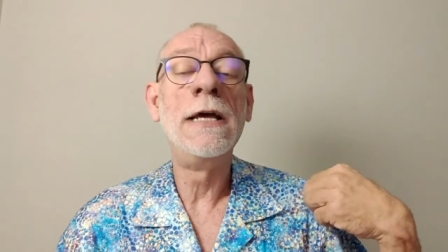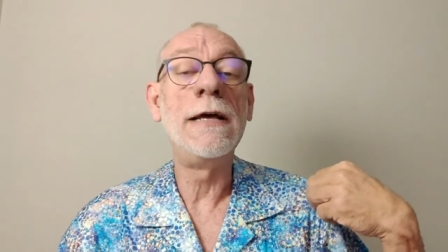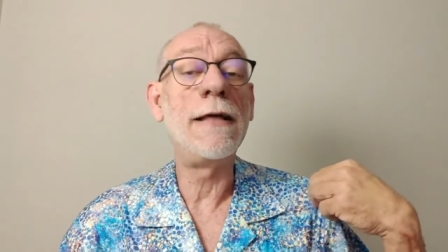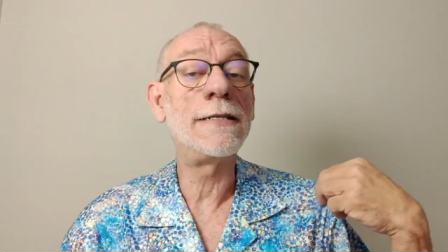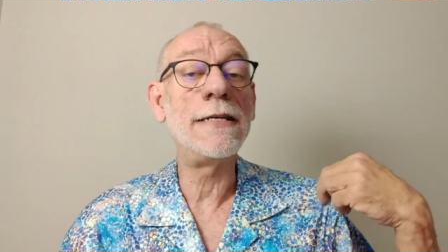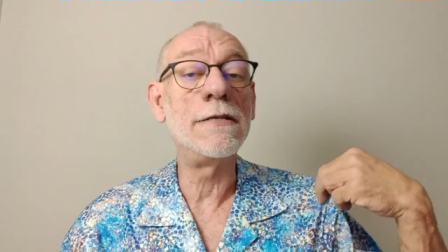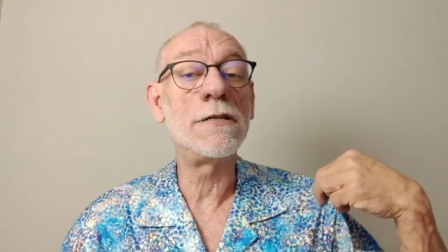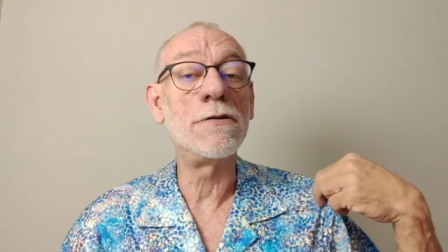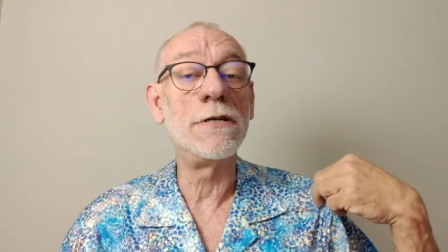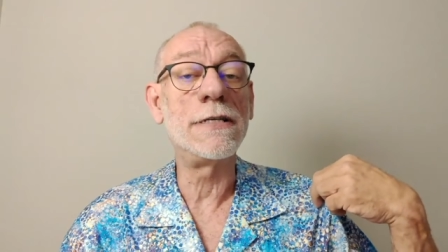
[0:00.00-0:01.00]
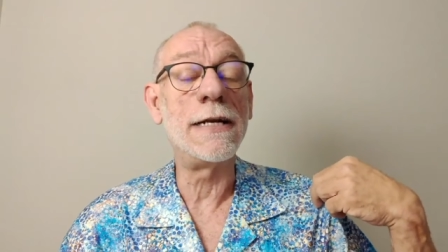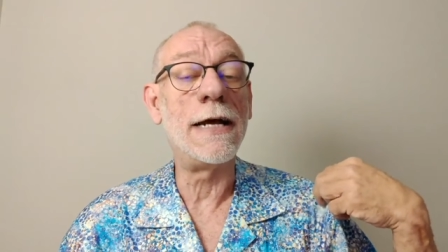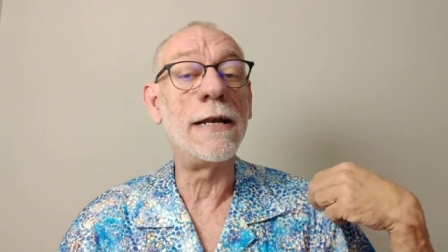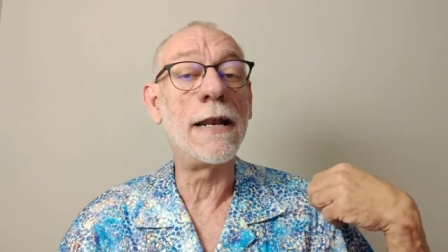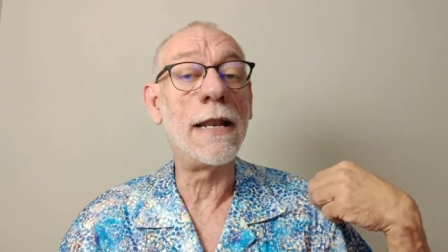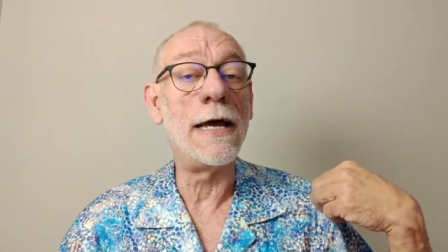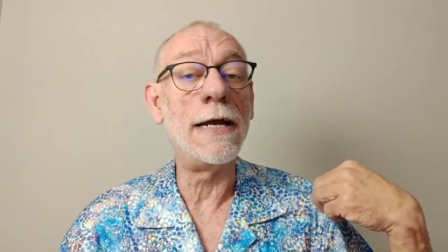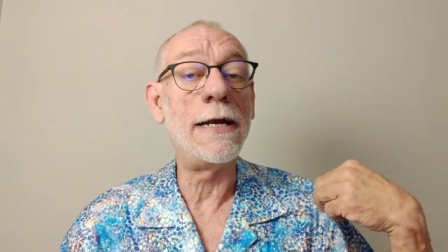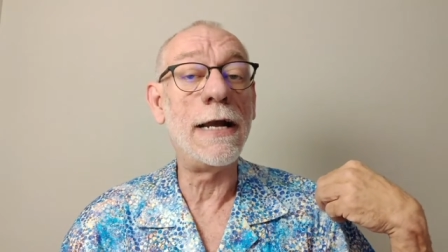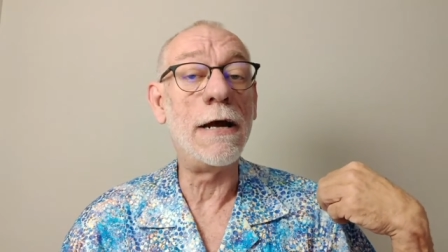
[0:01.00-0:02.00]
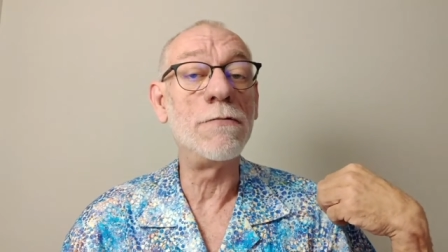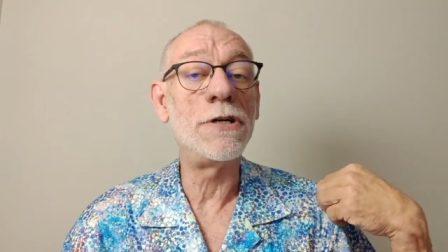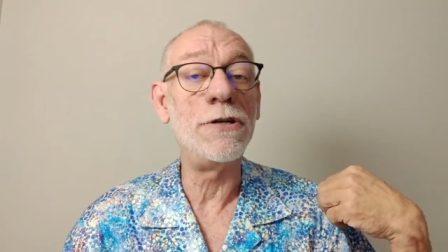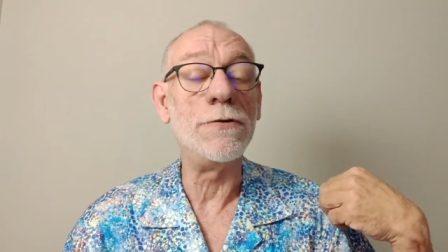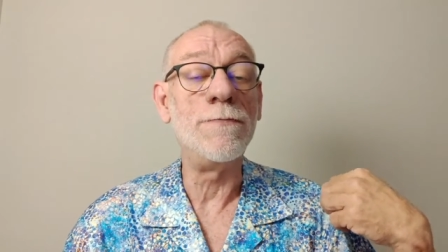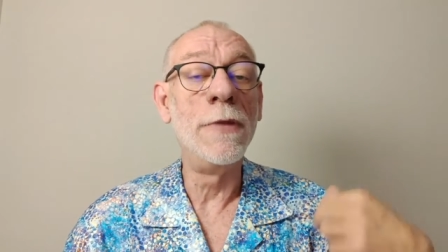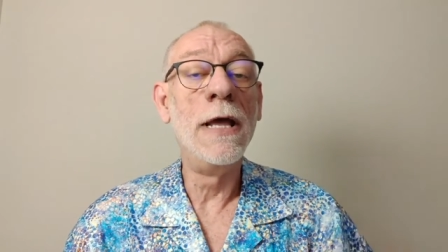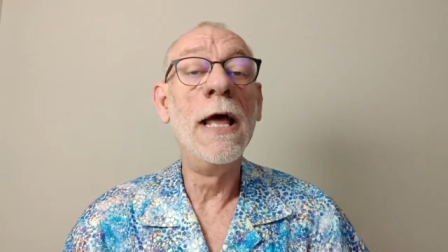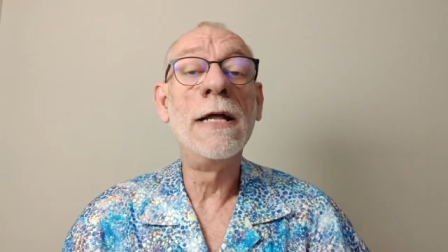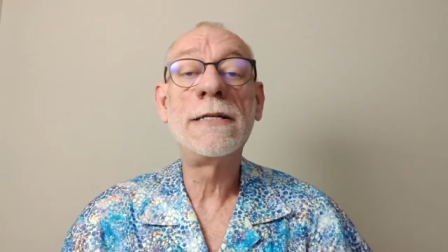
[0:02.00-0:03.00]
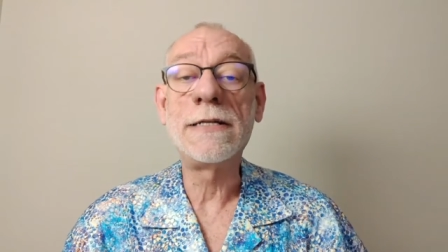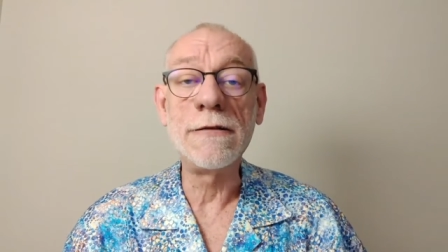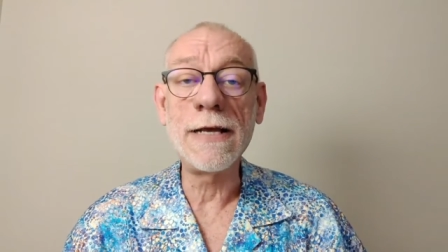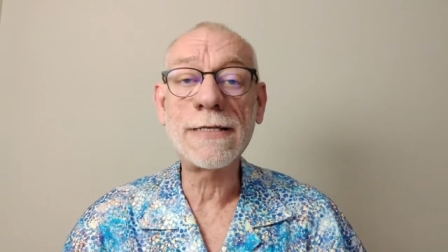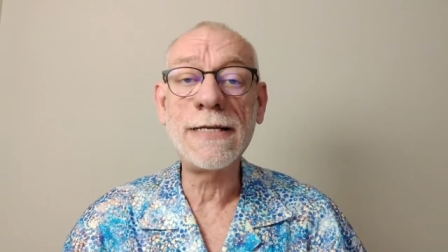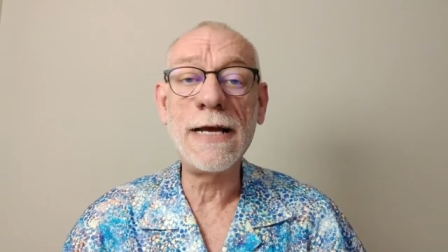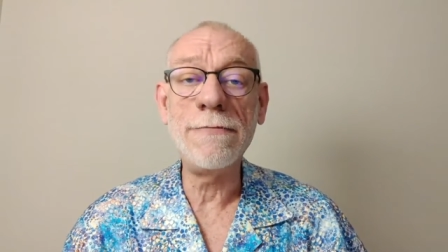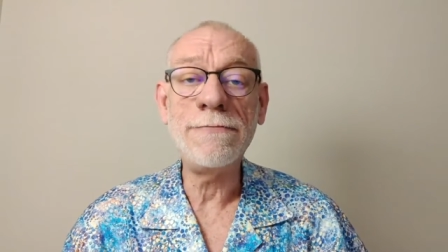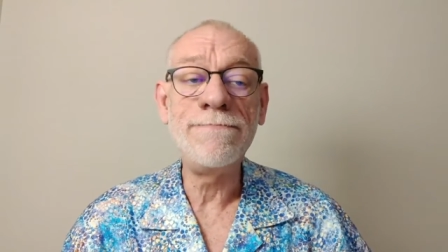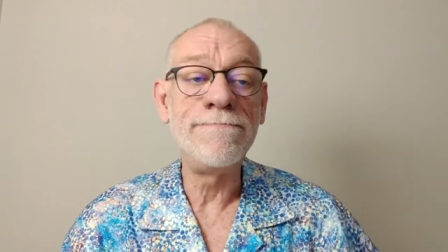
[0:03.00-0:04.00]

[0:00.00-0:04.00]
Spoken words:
and that's in stores and online now too. Till next time.